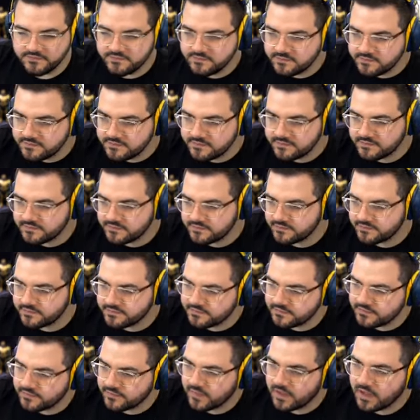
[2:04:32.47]
I got like one hundred
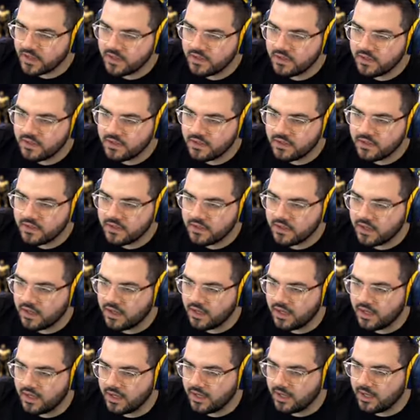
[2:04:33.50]
fifty on me.
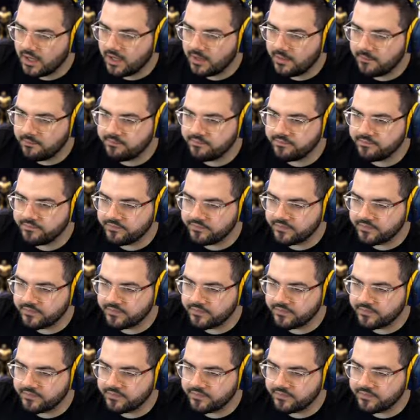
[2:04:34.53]
Um...